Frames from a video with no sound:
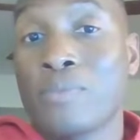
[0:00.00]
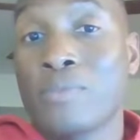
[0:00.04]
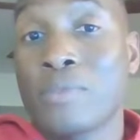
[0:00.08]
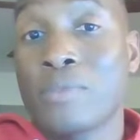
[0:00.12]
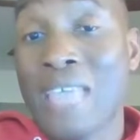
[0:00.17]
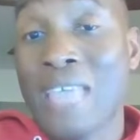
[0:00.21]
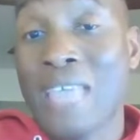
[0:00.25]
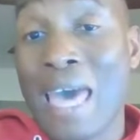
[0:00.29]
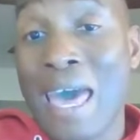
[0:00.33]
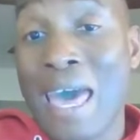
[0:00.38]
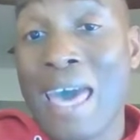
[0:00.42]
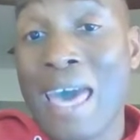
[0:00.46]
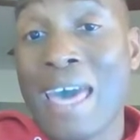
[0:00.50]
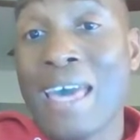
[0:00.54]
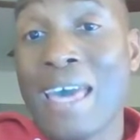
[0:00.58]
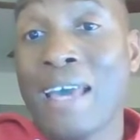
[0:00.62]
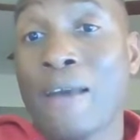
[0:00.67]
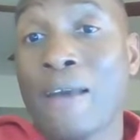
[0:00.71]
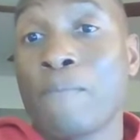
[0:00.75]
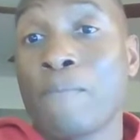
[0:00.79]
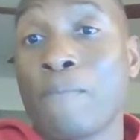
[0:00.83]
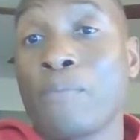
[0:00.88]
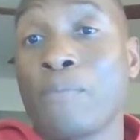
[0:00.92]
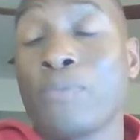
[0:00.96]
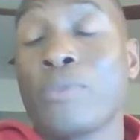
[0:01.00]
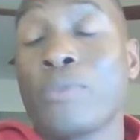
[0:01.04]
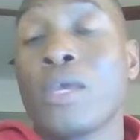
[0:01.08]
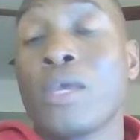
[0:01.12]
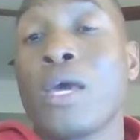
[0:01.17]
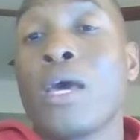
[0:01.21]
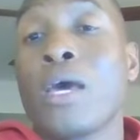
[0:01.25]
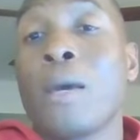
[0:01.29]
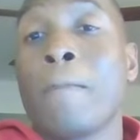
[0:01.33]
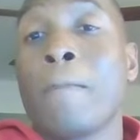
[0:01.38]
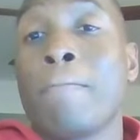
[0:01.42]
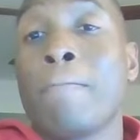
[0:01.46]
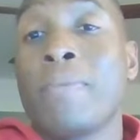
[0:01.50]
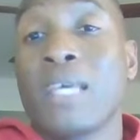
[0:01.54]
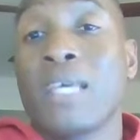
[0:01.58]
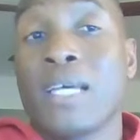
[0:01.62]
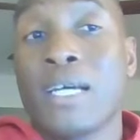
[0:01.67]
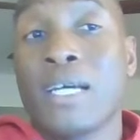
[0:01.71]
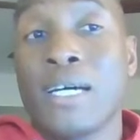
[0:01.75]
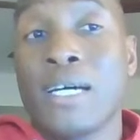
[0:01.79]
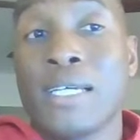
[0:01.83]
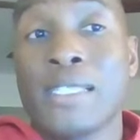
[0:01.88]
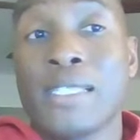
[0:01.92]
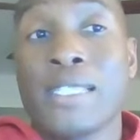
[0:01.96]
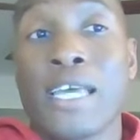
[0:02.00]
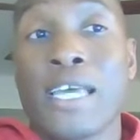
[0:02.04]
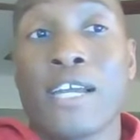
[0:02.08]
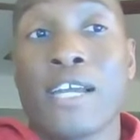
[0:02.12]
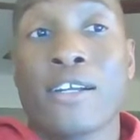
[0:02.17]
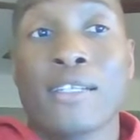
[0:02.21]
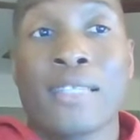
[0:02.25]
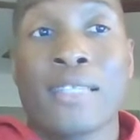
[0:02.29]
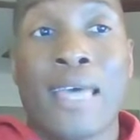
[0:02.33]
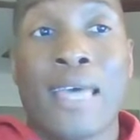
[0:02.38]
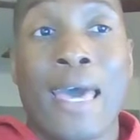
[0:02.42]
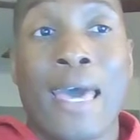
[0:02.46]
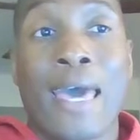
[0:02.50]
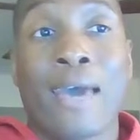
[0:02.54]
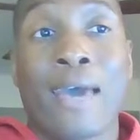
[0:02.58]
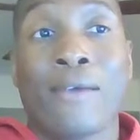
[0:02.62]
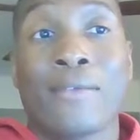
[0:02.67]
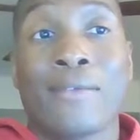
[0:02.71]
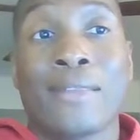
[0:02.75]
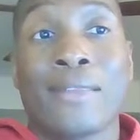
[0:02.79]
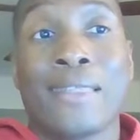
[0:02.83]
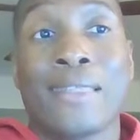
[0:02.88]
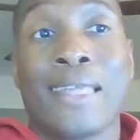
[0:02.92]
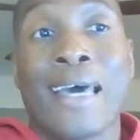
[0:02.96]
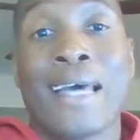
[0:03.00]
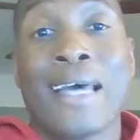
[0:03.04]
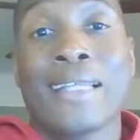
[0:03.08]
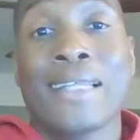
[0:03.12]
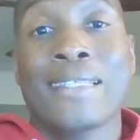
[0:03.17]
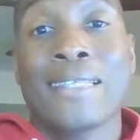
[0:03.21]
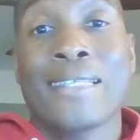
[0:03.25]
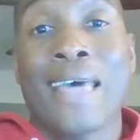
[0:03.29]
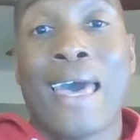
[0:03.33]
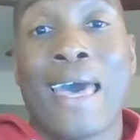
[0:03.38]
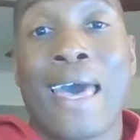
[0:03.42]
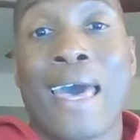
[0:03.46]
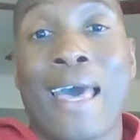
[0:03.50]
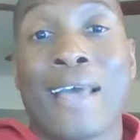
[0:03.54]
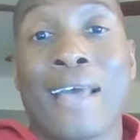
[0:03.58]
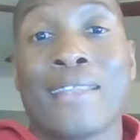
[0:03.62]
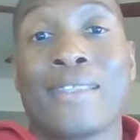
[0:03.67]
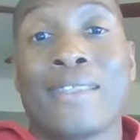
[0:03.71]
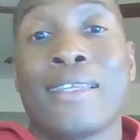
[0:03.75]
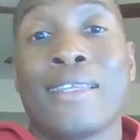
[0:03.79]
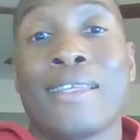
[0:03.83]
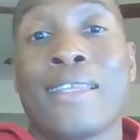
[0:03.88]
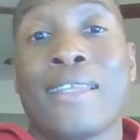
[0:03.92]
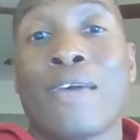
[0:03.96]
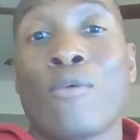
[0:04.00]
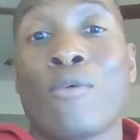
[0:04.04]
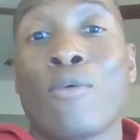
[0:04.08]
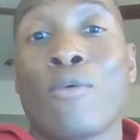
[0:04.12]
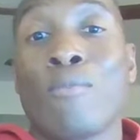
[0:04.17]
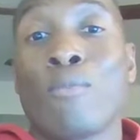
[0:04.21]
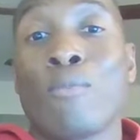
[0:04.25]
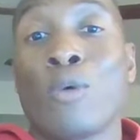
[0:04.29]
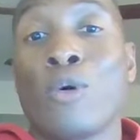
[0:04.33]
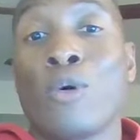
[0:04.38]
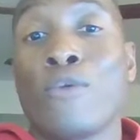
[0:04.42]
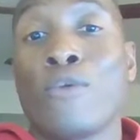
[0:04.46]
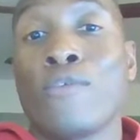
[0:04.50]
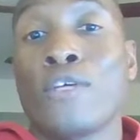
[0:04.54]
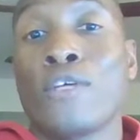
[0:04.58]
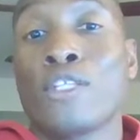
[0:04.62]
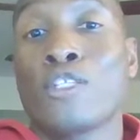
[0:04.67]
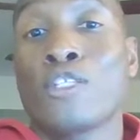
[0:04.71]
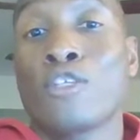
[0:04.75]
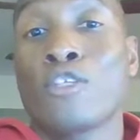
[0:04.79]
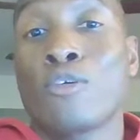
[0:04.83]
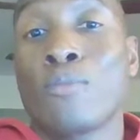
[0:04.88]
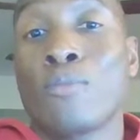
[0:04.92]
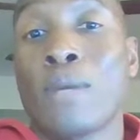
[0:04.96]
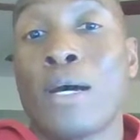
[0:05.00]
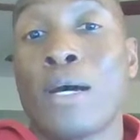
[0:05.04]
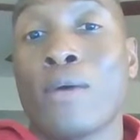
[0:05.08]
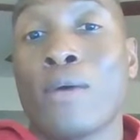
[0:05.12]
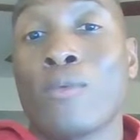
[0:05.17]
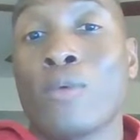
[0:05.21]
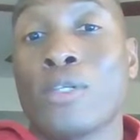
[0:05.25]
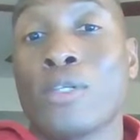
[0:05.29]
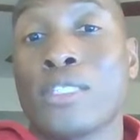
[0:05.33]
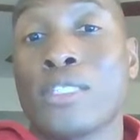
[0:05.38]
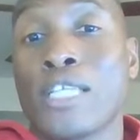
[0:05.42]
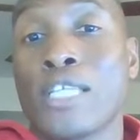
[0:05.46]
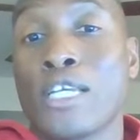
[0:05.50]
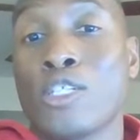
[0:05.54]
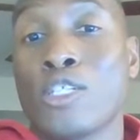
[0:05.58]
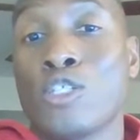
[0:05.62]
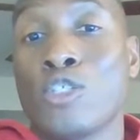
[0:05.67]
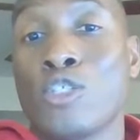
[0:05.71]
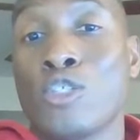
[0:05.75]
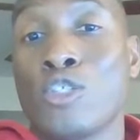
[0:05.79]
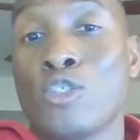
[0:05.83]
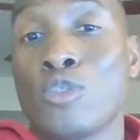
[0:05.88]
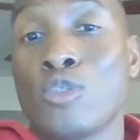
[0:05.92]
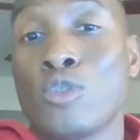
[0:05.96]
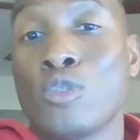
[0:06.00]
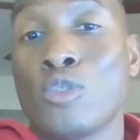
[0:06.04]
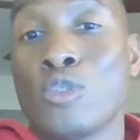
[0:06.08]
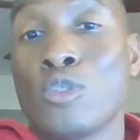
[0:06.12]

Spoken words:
tag. Because they are tagged with that tag, then they will move into once that June